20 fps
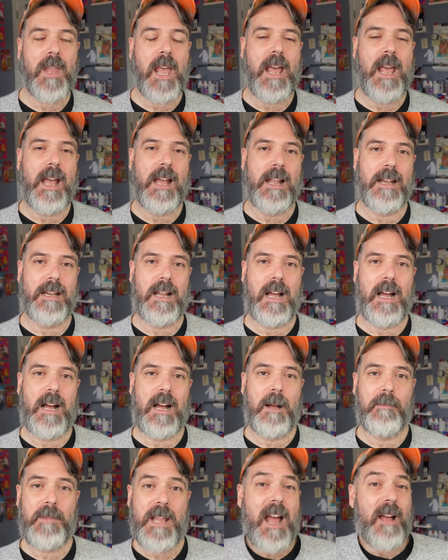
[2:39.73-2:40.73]
And
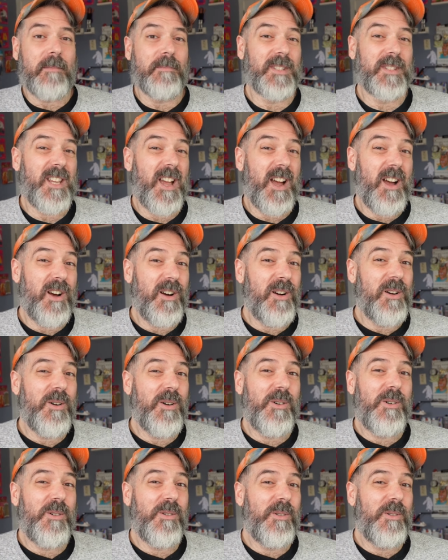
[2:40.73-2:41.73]
um, yeah,
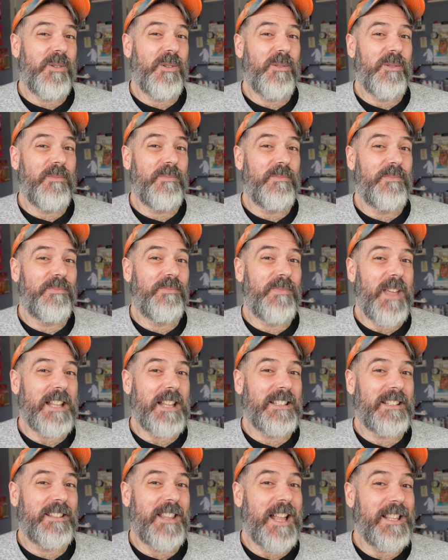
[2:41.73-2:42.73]
so
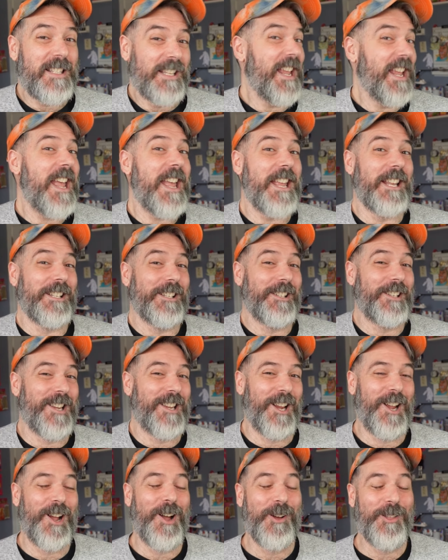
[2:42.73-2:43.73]
that's that's it.
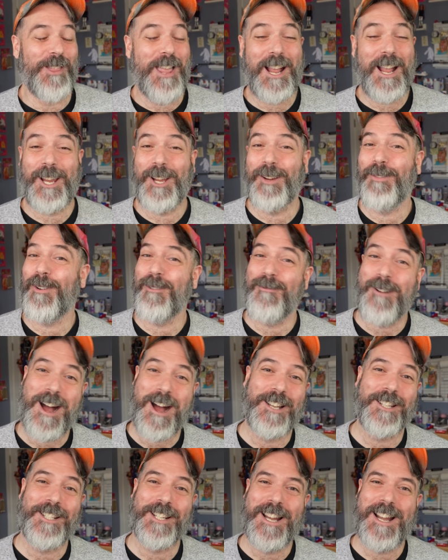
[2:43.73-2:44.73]
So thank you for
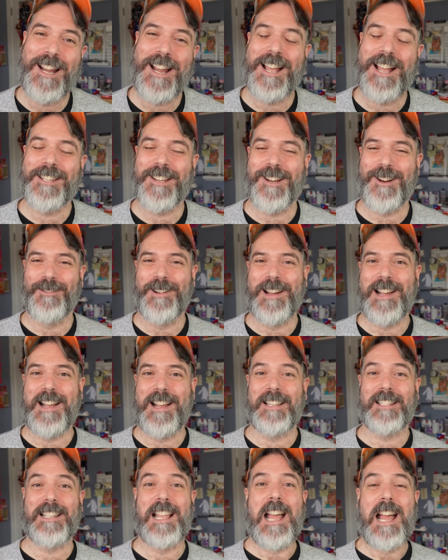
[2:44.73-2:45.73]
watching, as
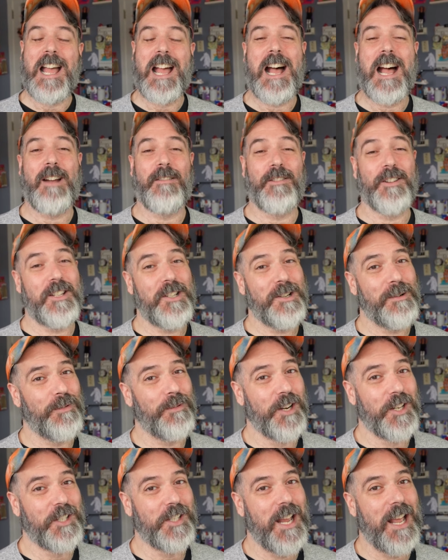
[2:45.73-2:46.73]
always. I really do
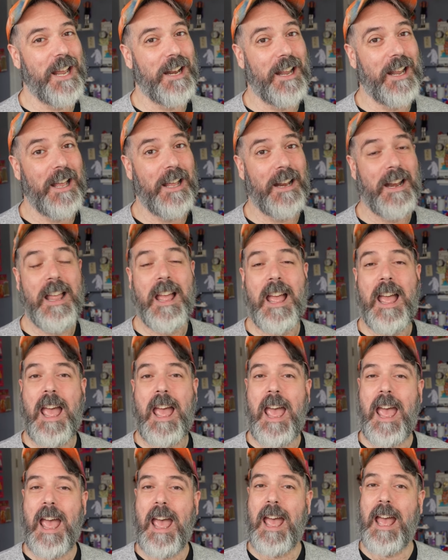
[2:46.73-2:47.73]
appreciate it.
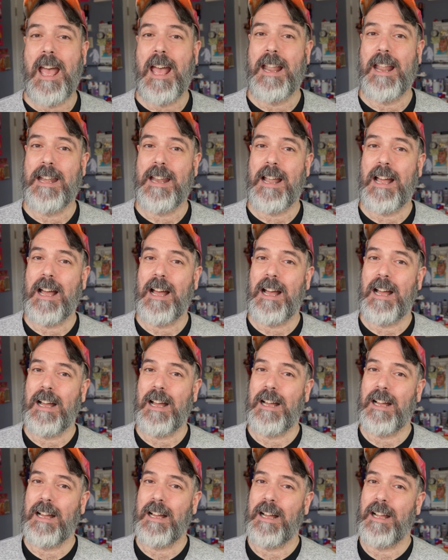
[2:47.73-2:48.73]
And
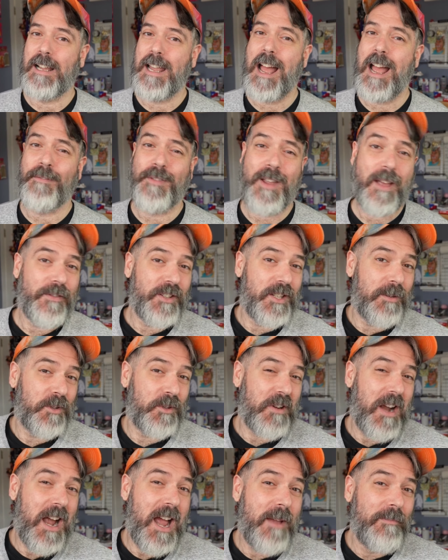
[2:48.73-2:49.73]
uh, yeah, if you haven't
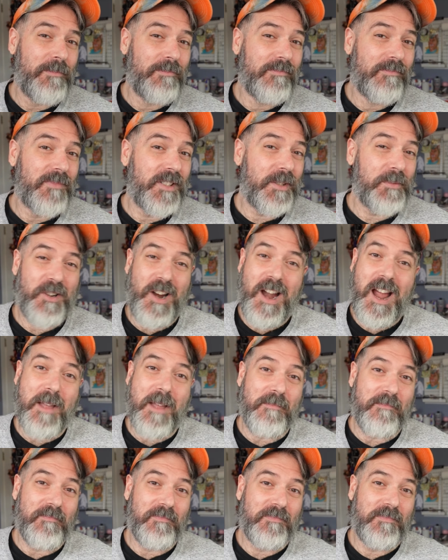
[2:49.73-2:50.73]
subscribed,
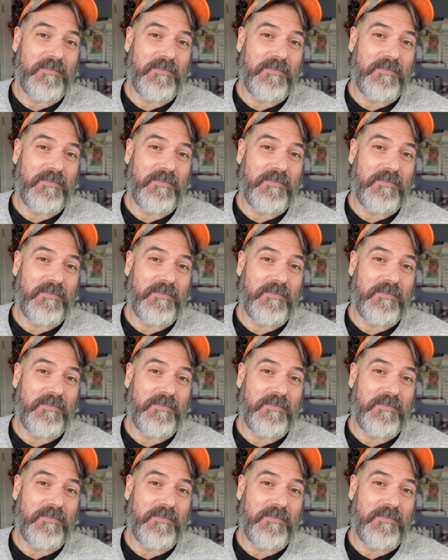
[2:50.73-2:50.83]
subscribe.